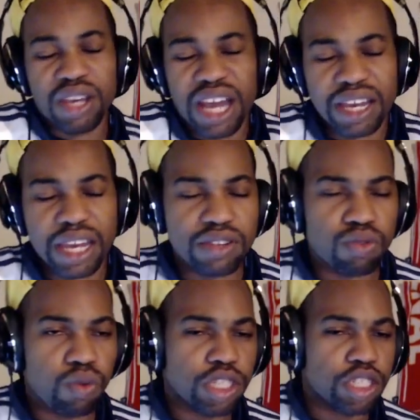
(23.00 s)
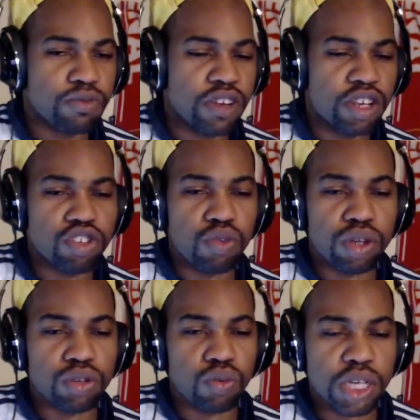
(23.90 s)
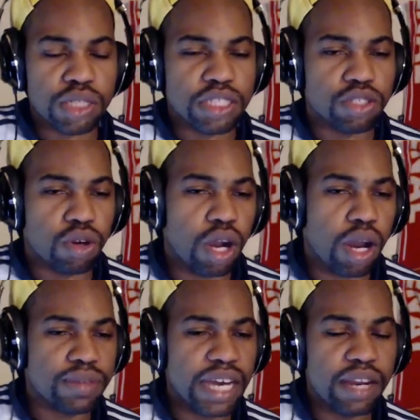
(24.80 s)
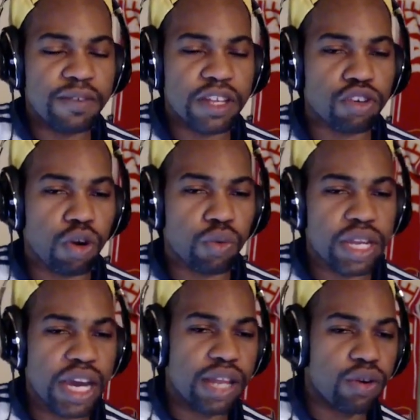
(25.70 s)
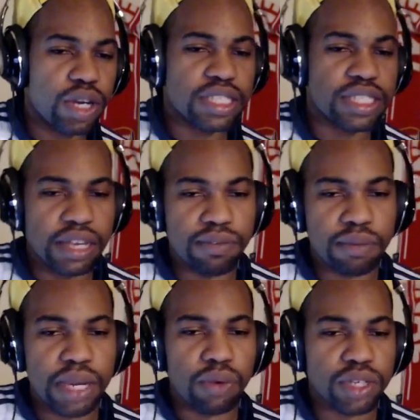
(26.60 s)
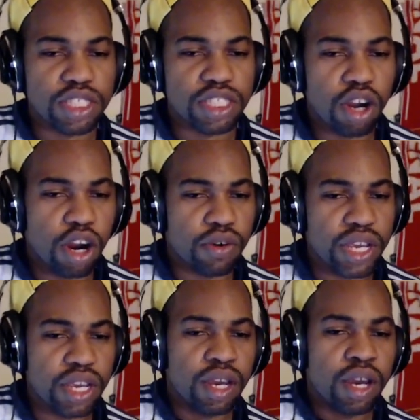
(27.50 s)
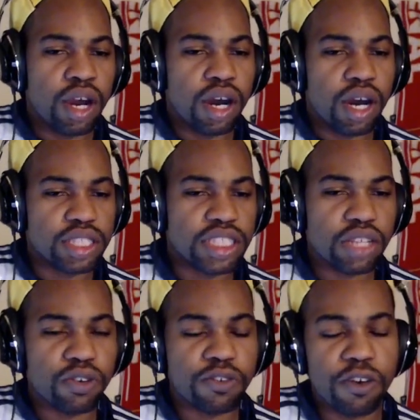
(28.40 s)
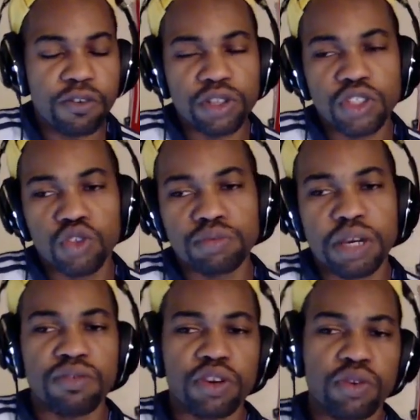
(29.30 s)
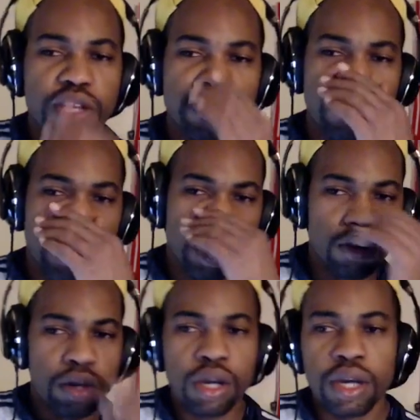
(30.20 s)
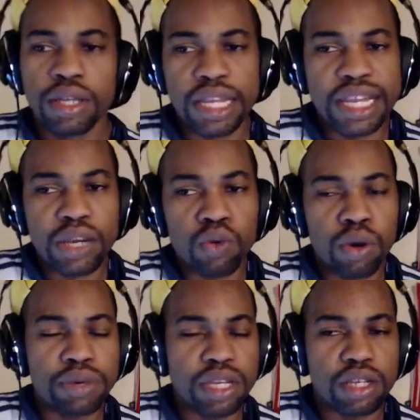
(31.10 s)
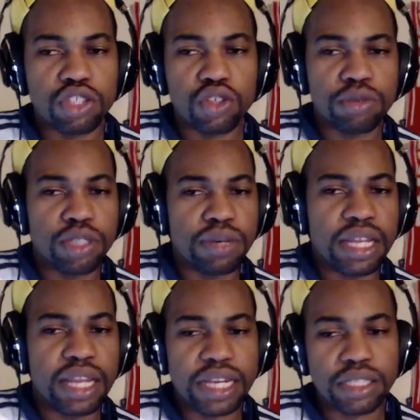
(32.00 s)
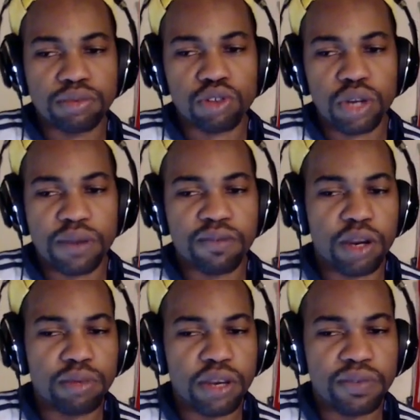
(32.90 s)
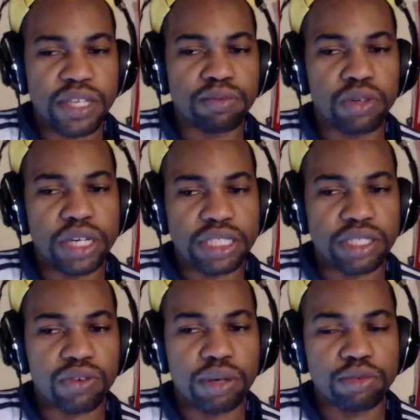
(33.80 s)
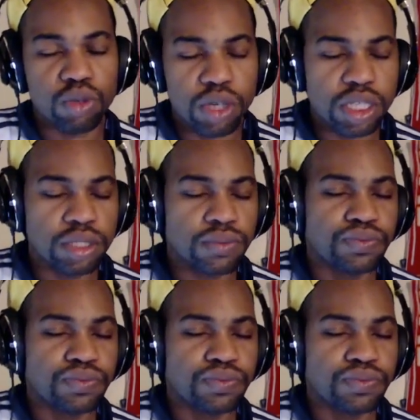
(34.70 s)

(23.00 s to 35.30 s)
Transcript: I guess watching videos you want to watch, man. So title of video is called RONALDO is LIVID, man, with SARRI. Shout out to 442s, man, for creating this video. The link will be in the description, man. Like, subscribe, follow me on Facebook, Instagram, Twitter.